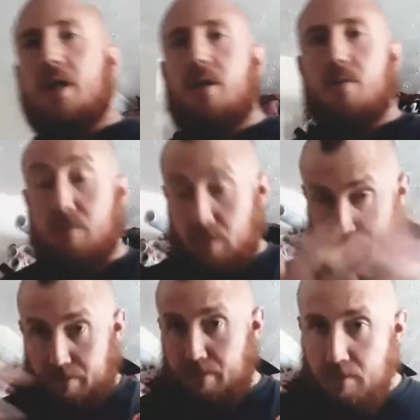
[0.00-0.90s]

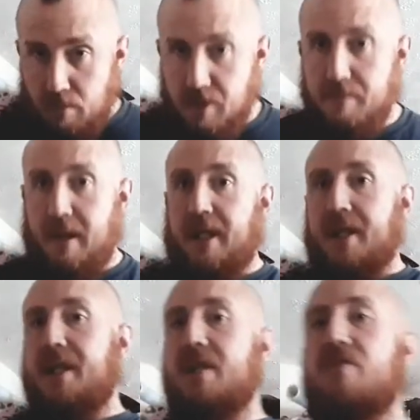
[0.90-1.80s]
or was
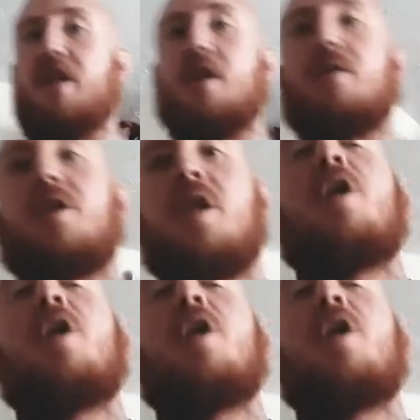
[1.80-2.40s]
making these videos